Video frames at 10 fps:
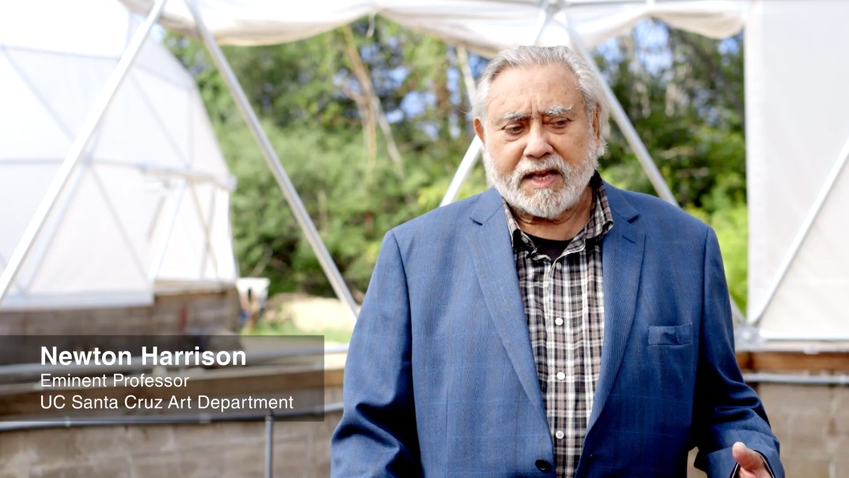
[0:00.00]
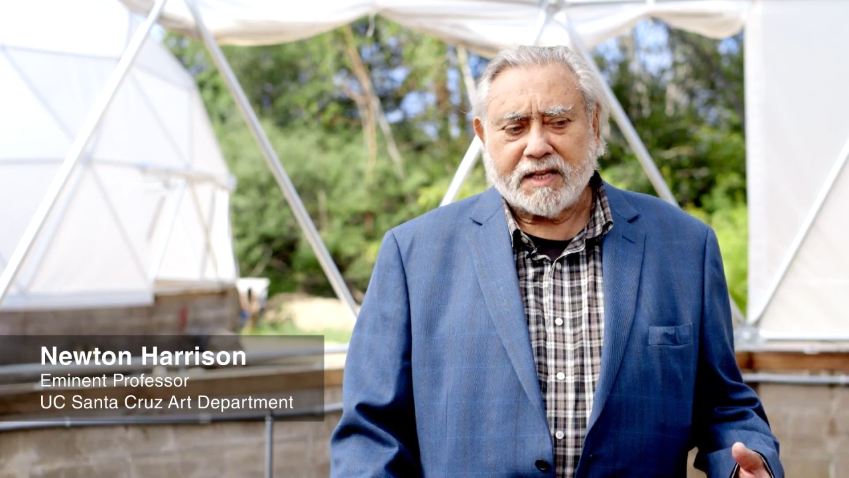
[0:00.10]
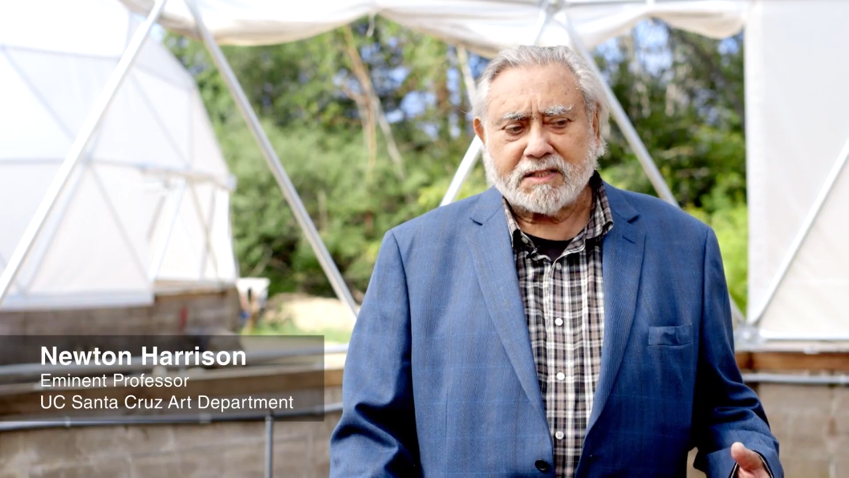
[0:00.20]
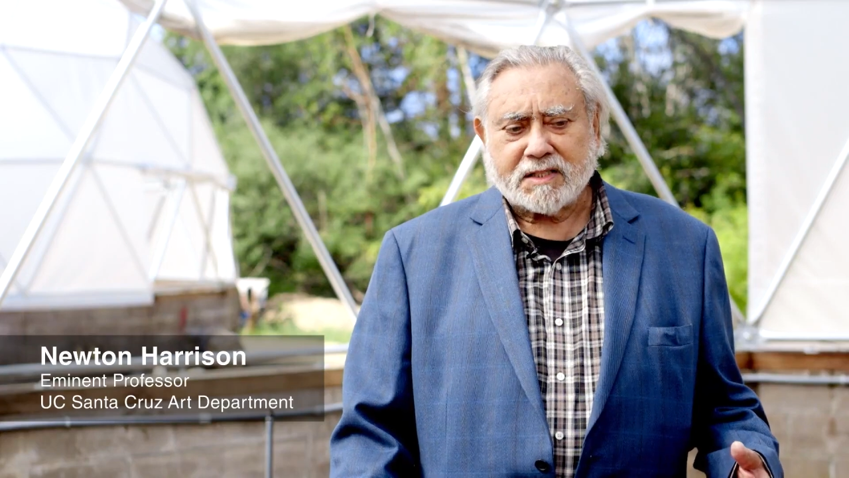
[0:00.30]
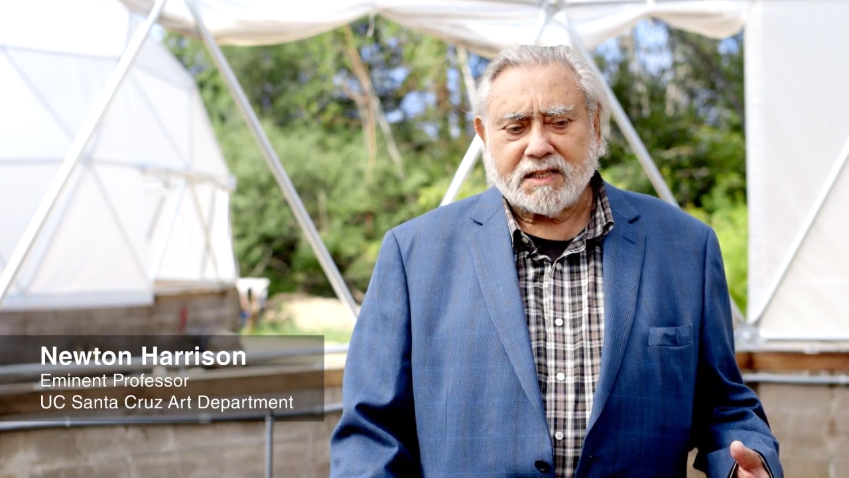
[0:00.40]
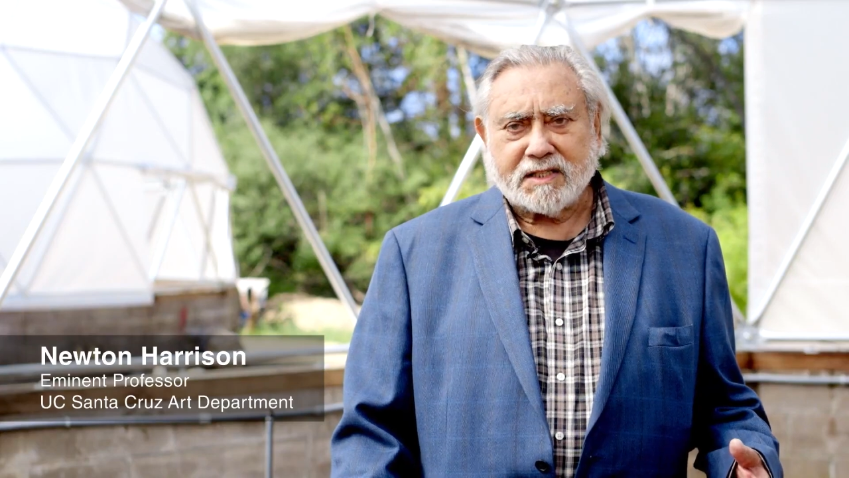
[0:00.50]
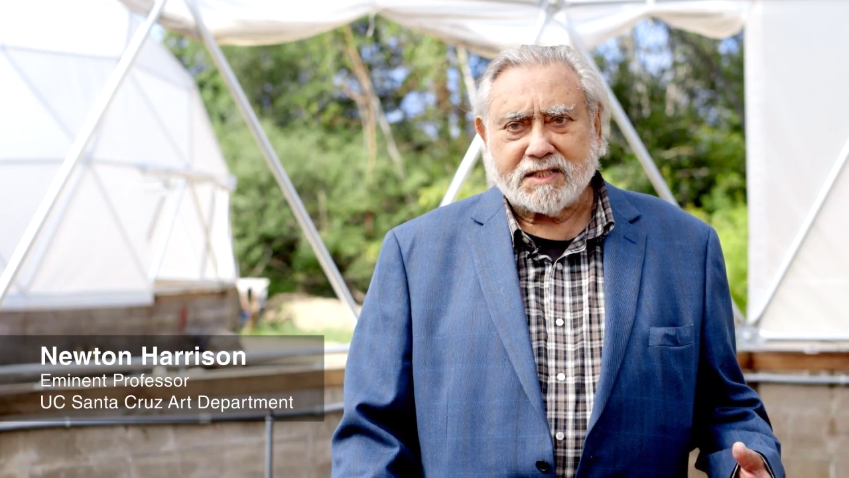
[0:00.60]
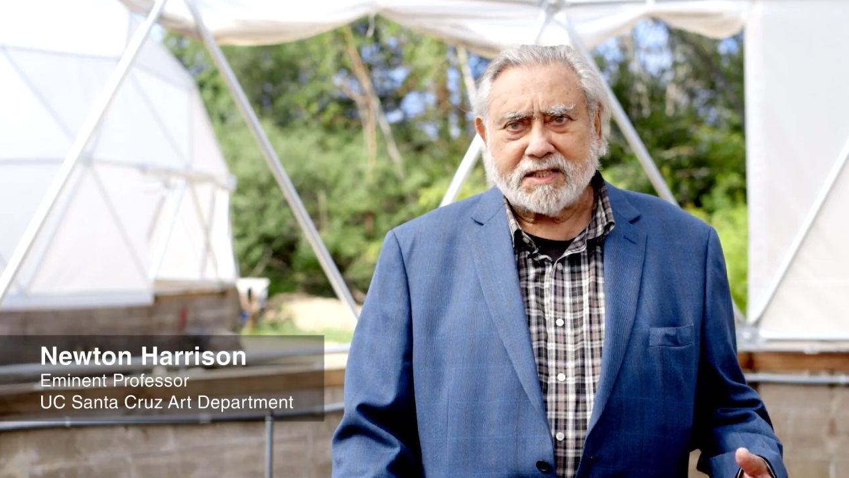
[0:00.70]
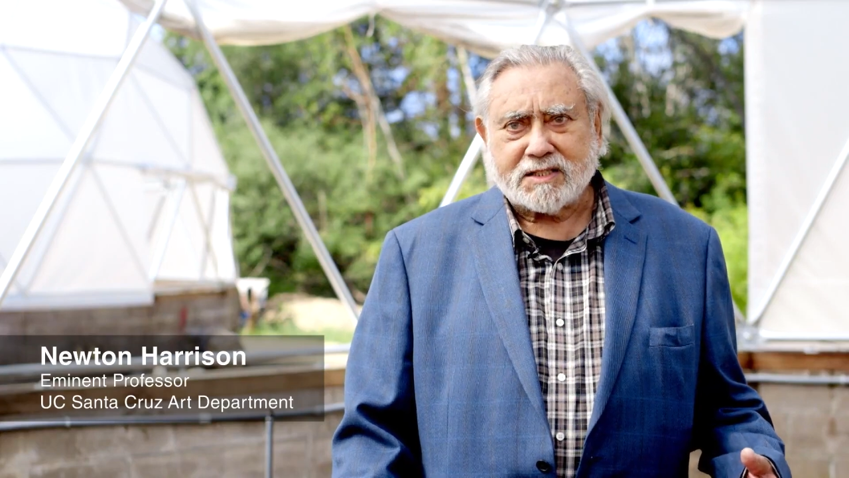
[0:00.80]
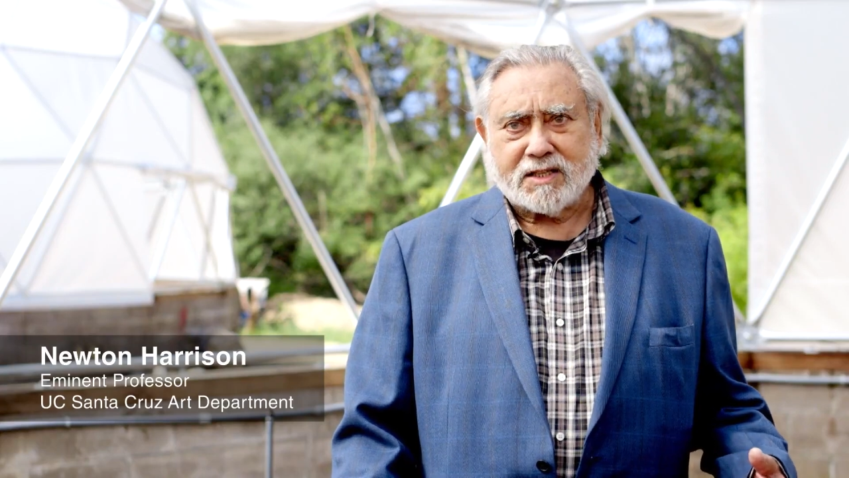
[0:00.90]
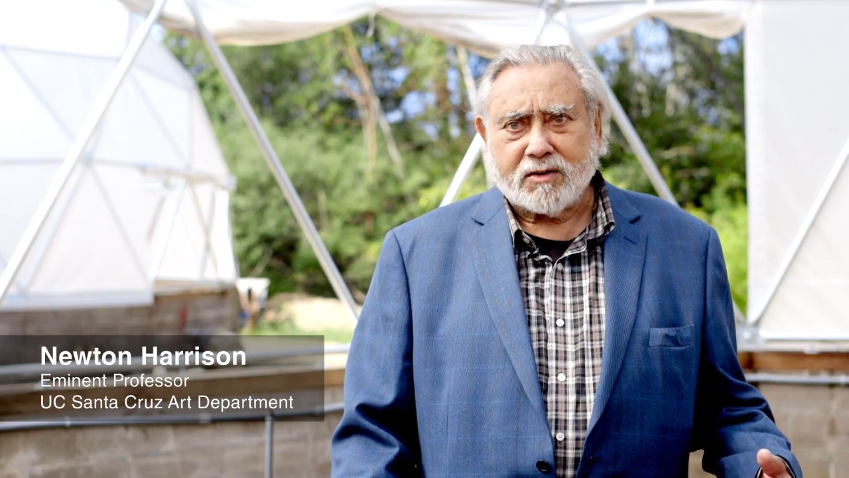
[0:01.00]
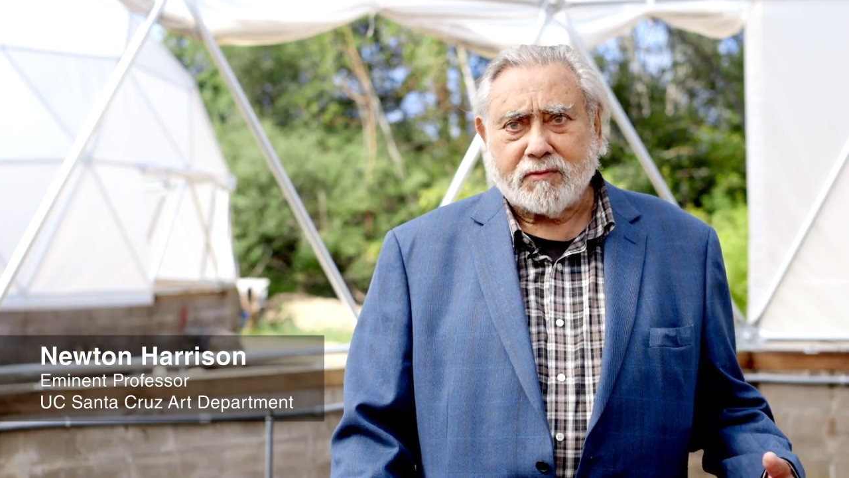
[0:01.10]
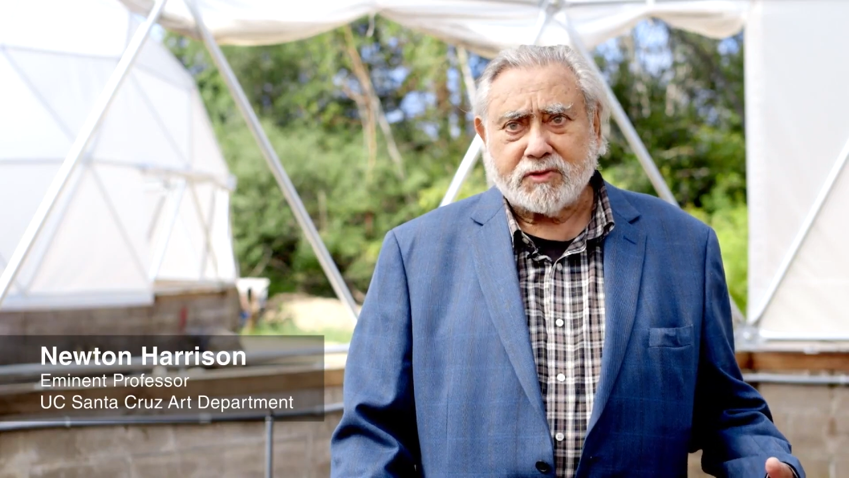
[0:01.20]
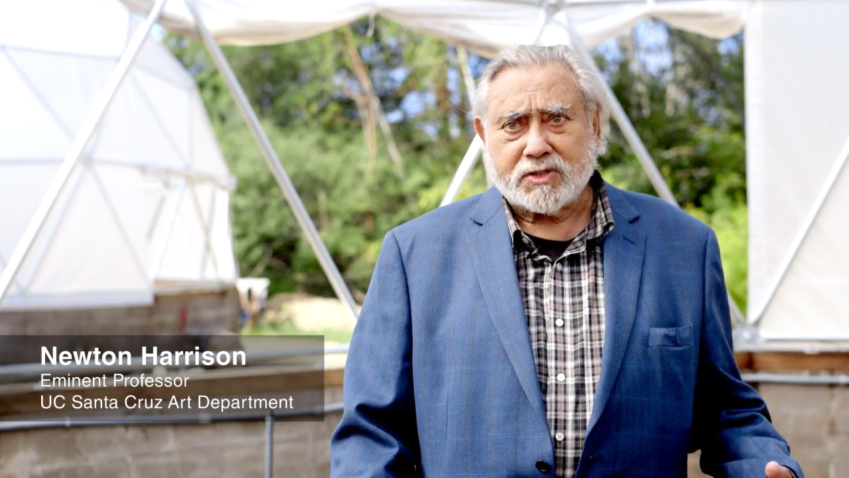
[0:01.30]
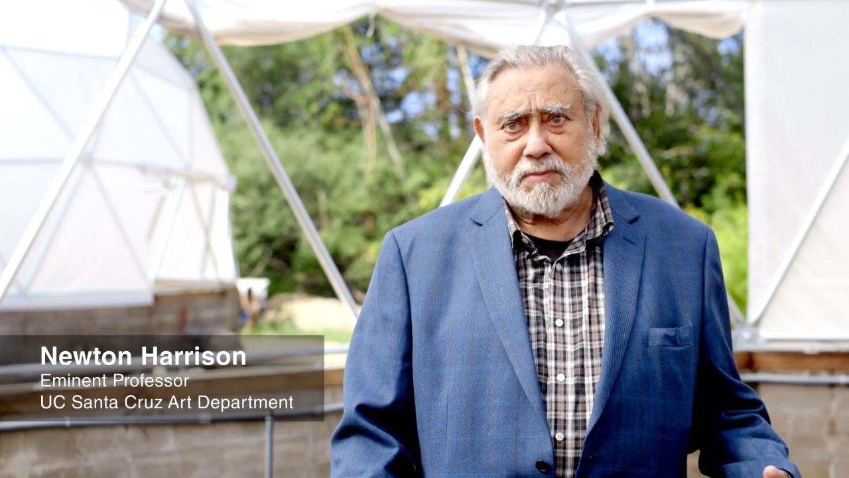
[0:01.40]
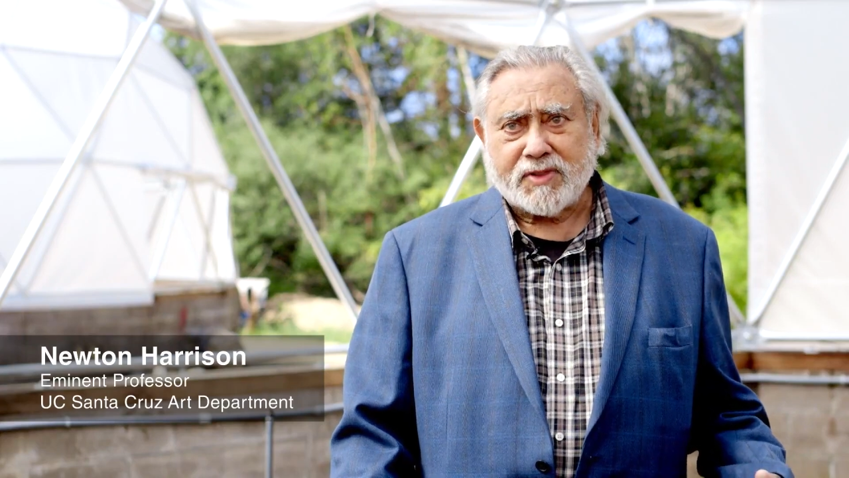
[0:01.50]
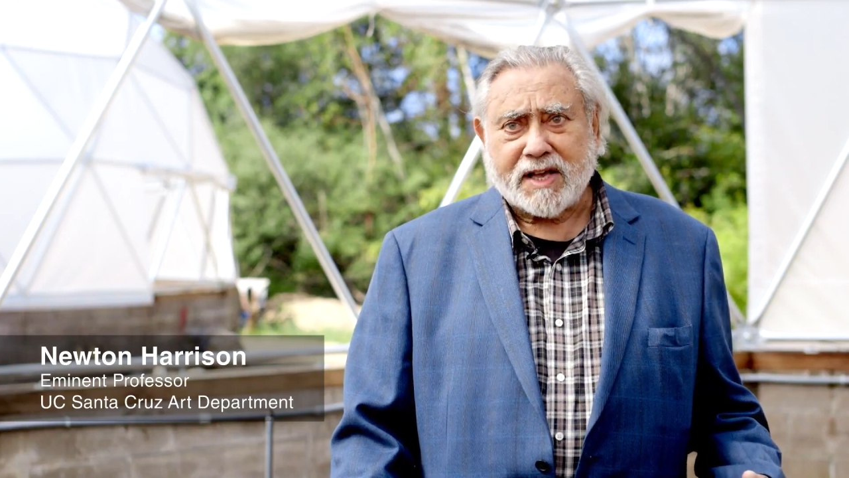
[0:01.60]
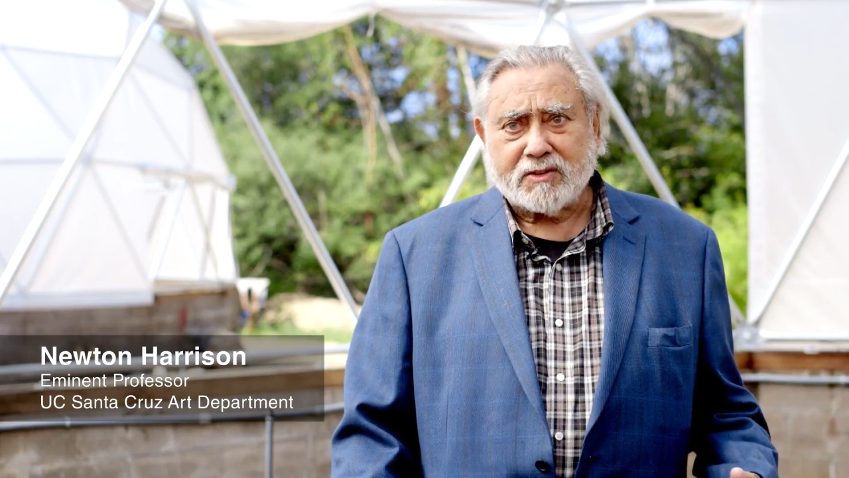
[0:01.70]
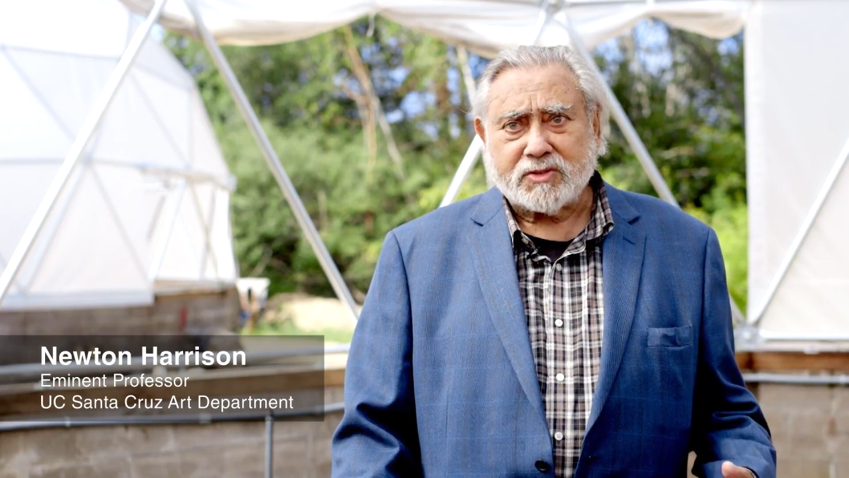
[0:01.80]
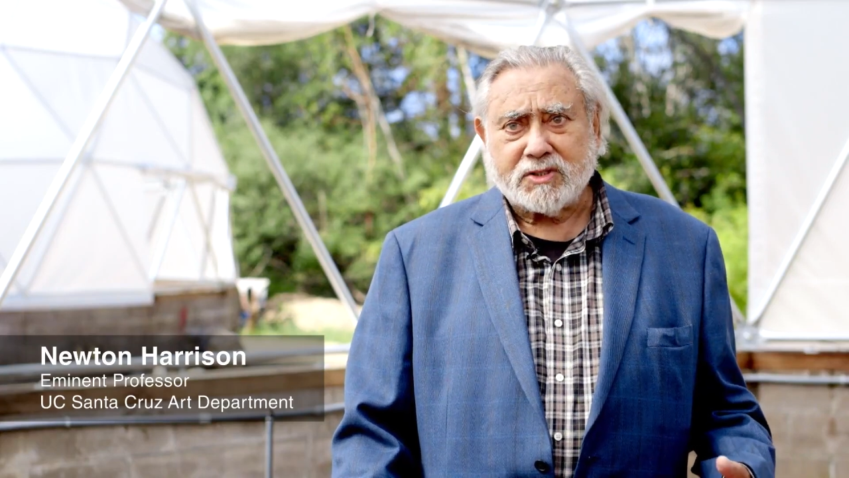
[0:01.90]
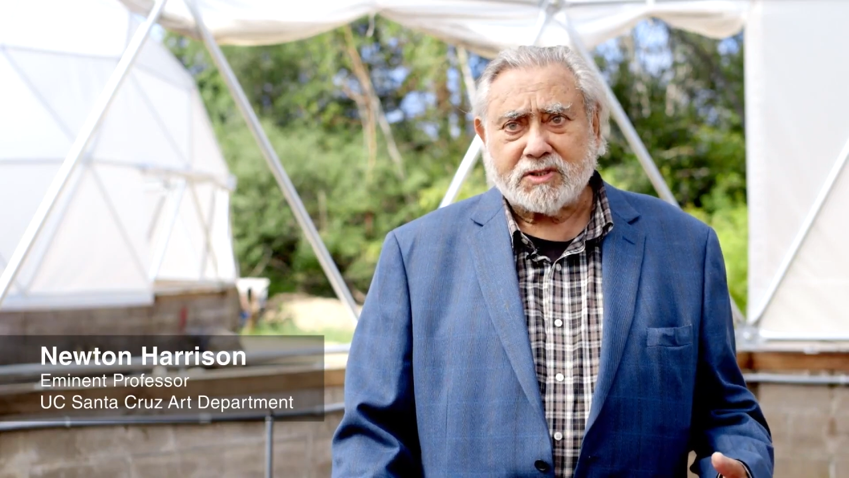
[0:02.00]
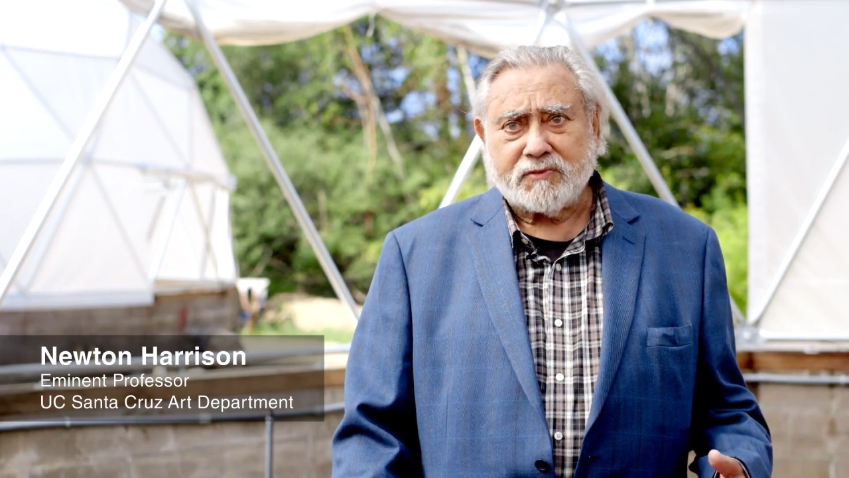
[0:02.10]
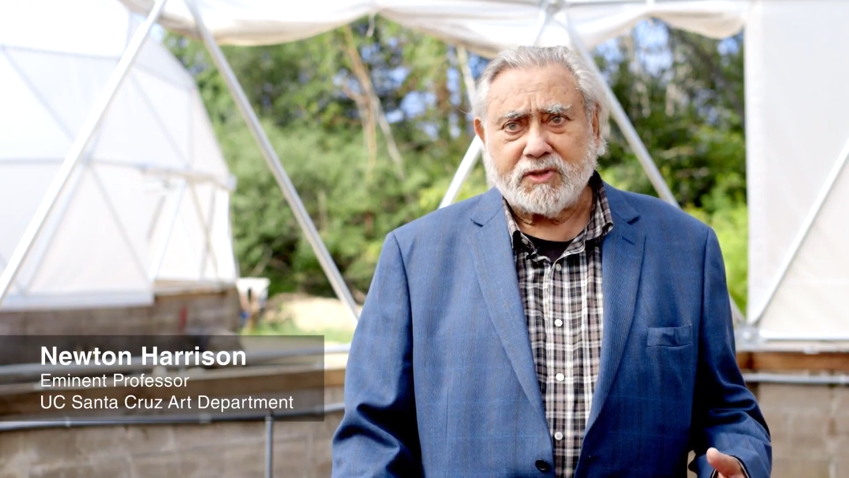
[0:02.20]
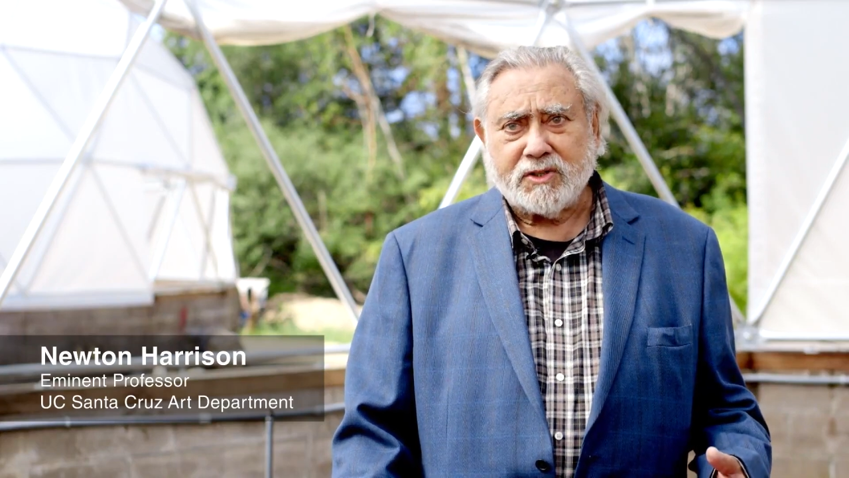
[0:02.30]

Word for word: has existed over some thousands of